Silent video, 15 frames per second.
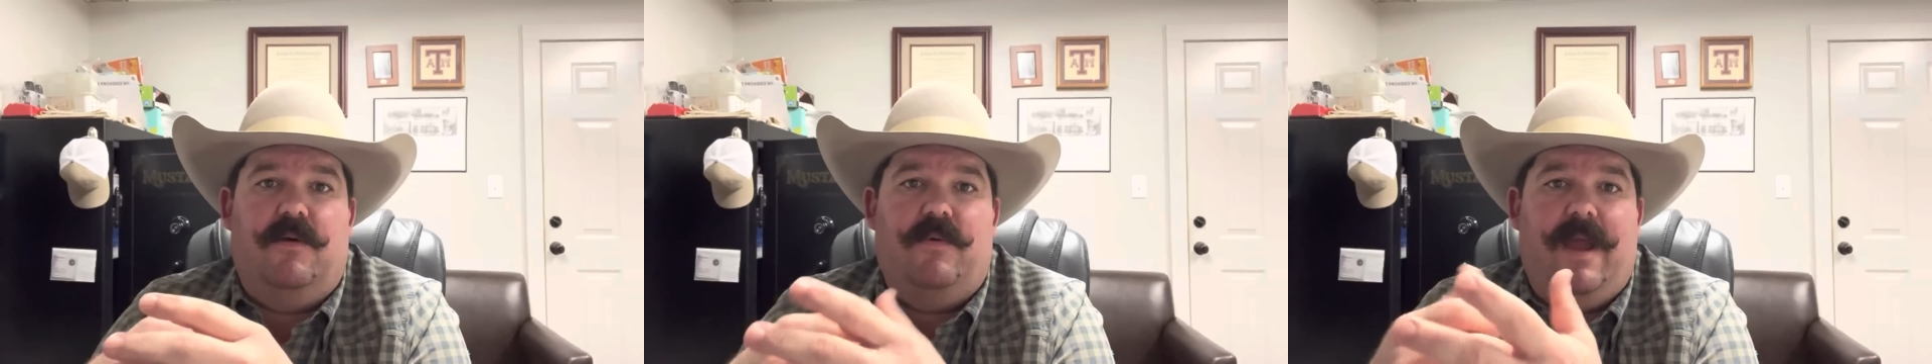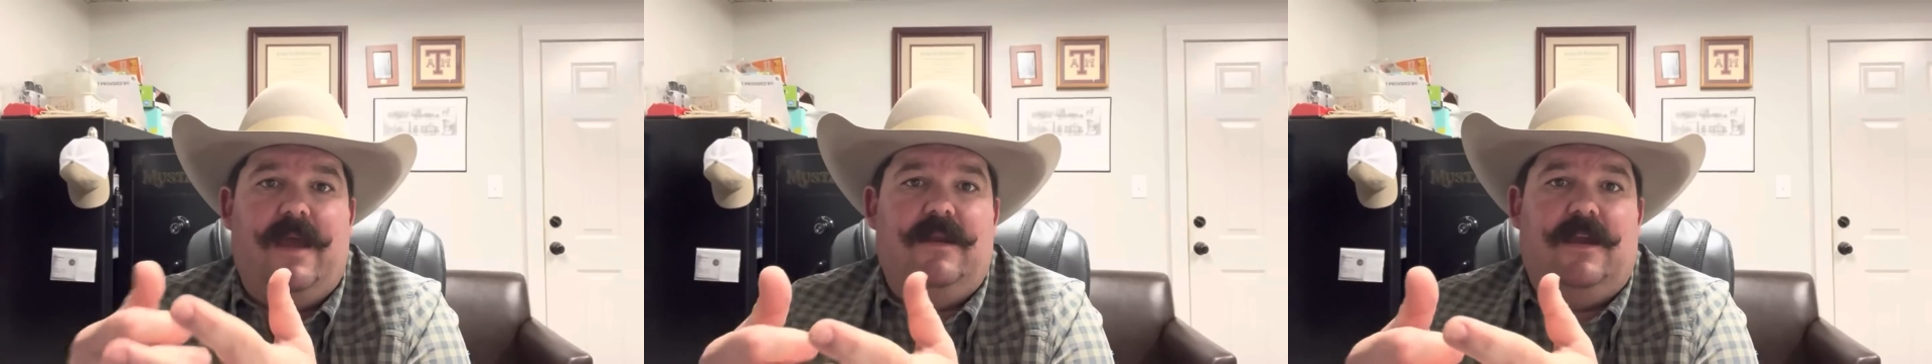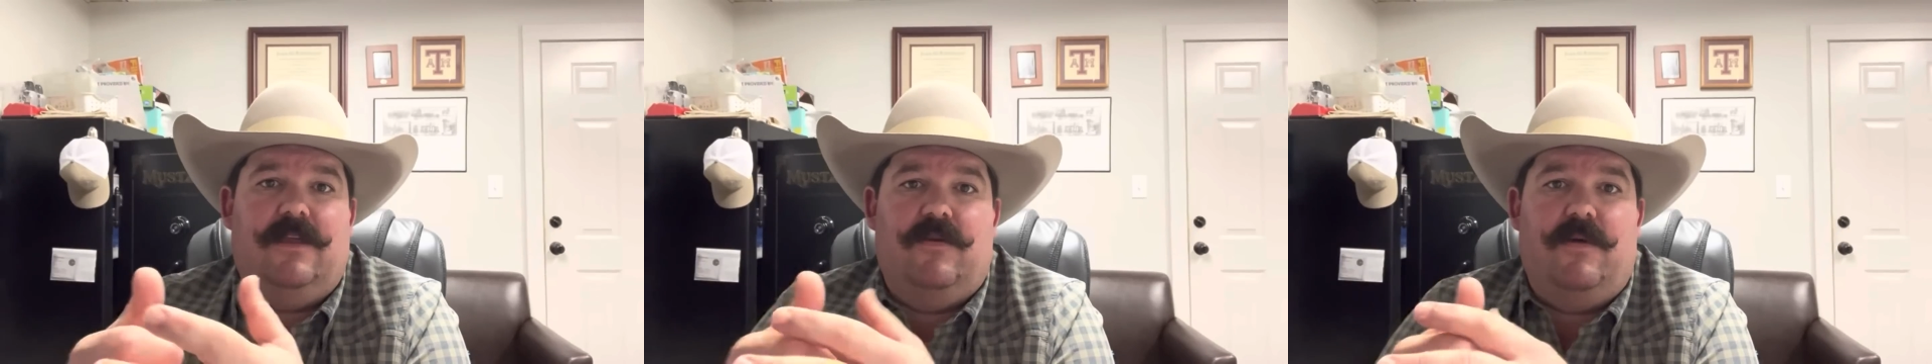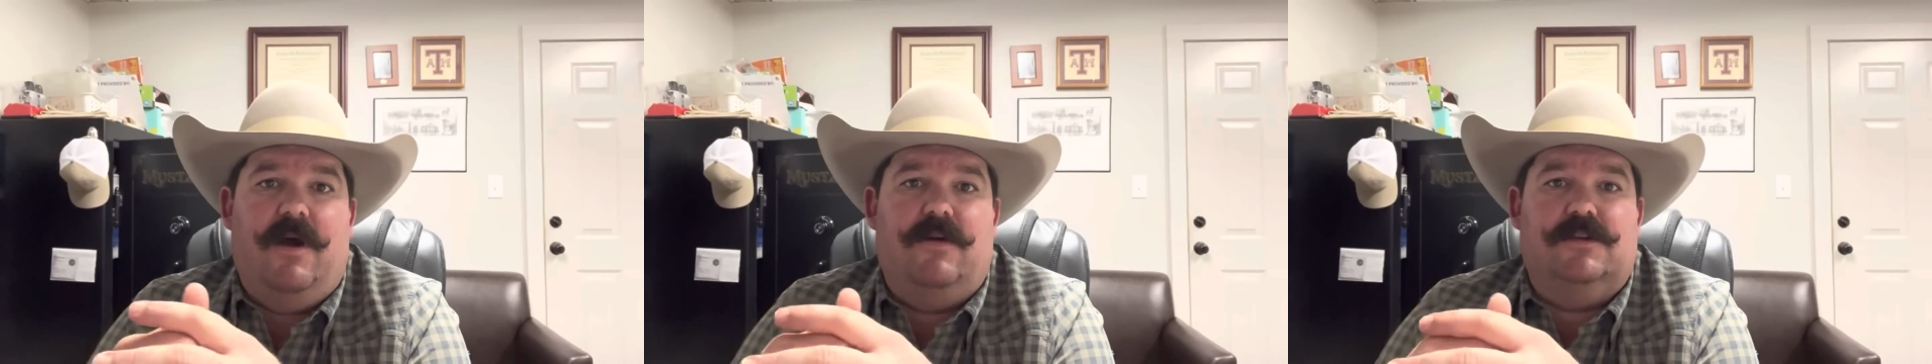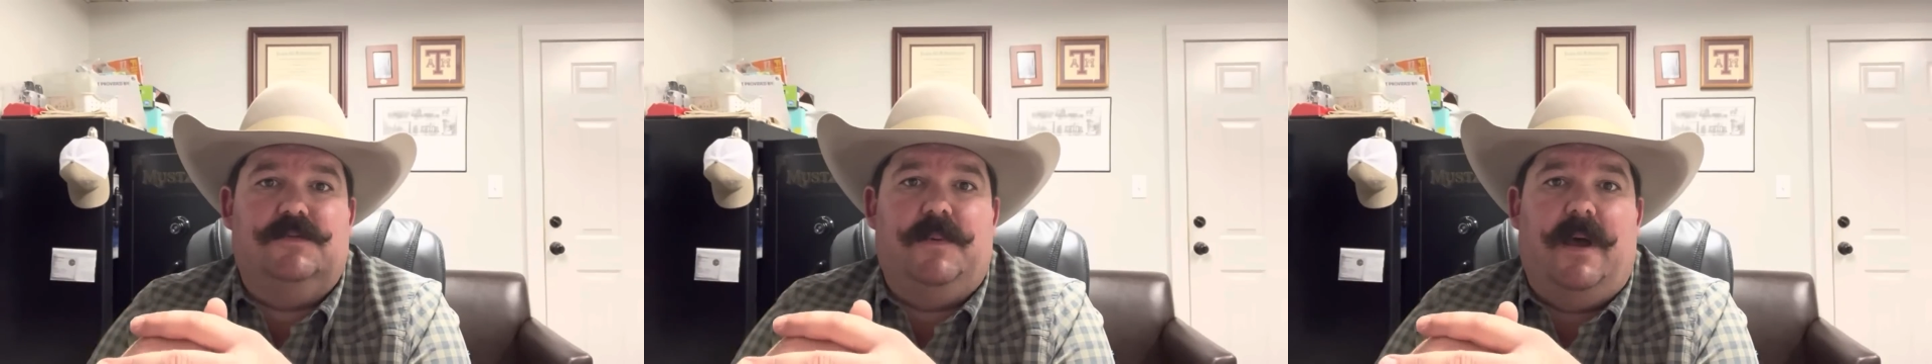rounding in the
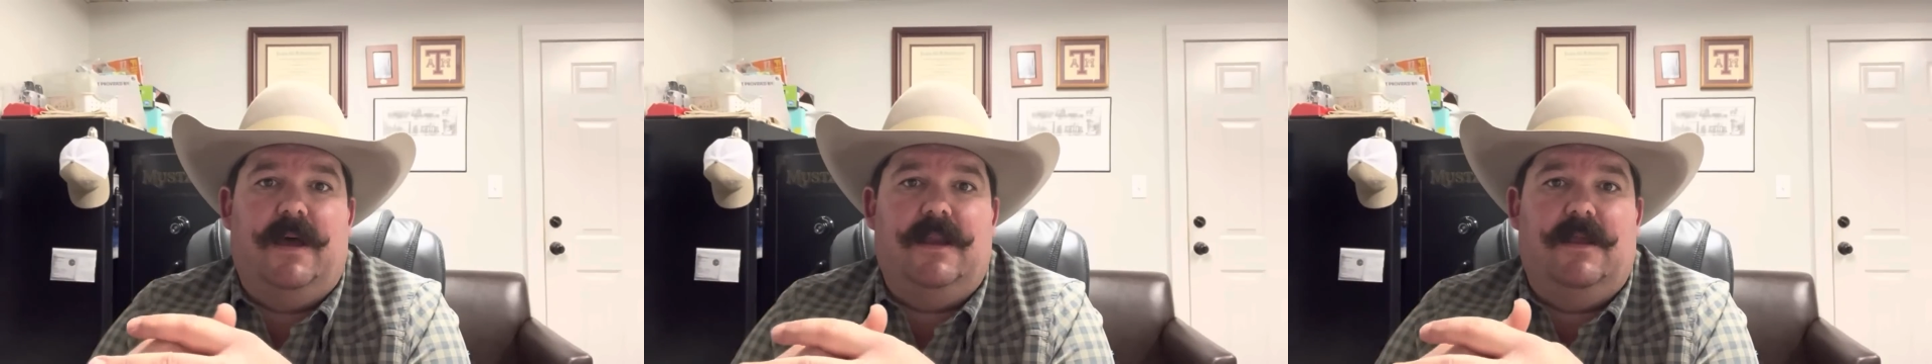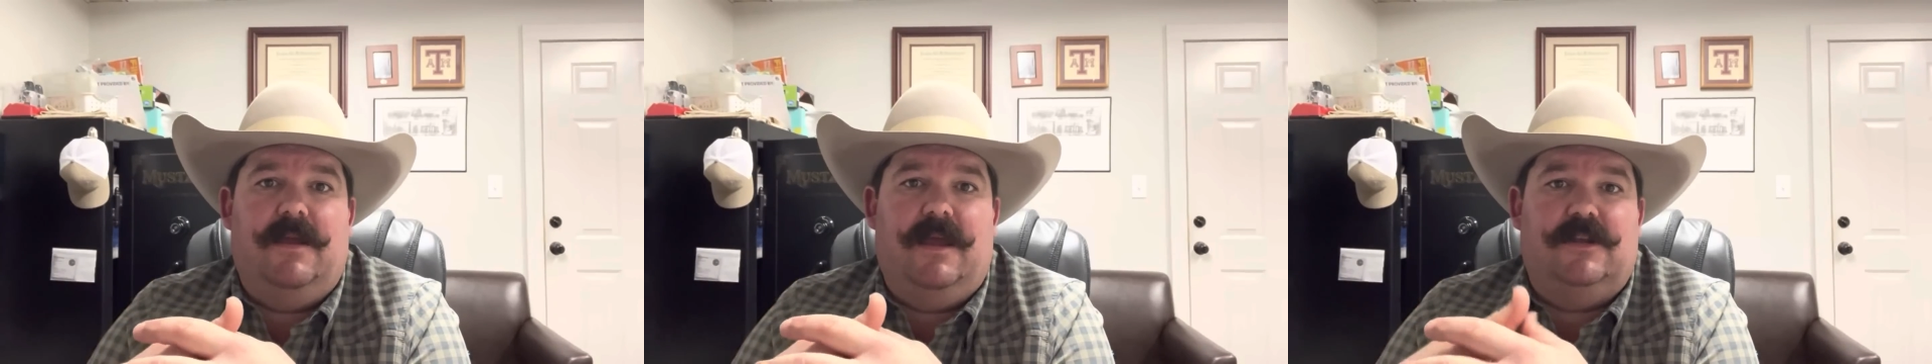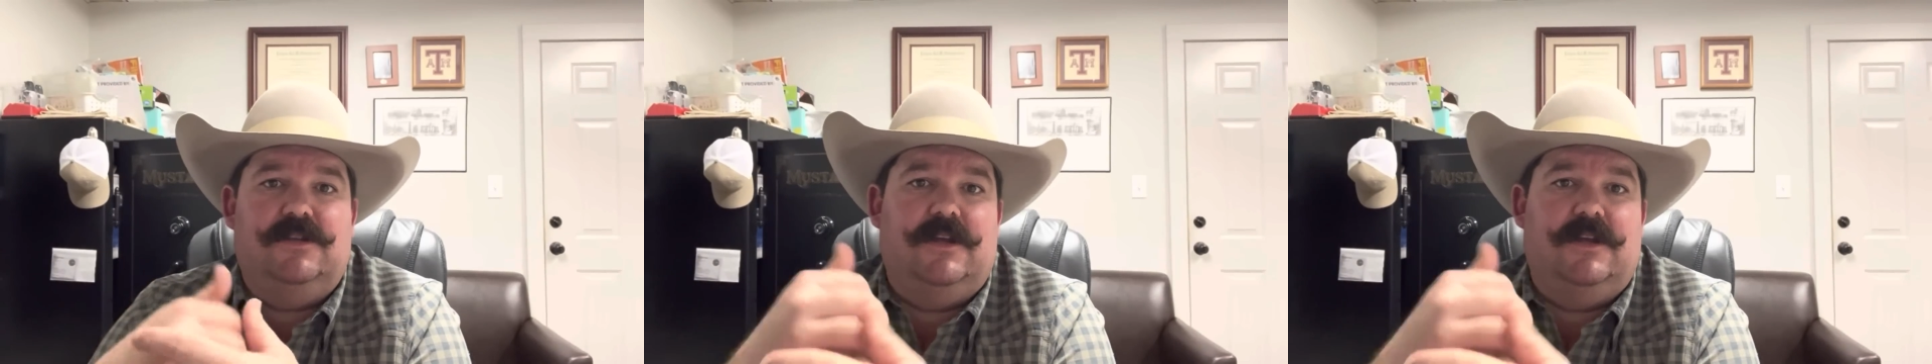wrong spot and it, it,